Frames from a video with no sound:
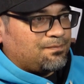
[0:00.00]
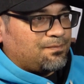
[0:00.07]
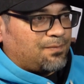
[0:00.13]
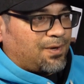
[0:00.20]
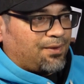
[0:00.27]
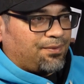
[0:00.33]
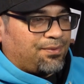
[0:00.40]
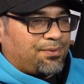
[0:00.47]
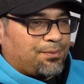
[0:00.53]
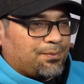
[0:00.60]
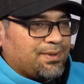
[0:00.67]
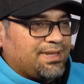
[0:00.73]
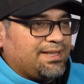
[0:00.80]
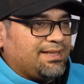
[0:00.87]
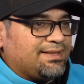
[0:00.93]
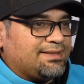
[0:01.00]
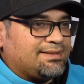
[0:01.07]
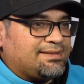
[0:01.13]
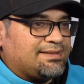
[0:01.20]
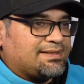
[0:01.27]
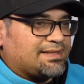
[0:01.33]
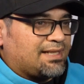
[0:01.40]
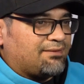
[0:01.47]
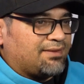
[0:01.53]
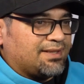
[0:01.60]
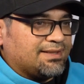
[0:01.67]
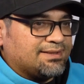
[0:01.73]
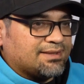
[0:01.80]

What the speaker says: about $370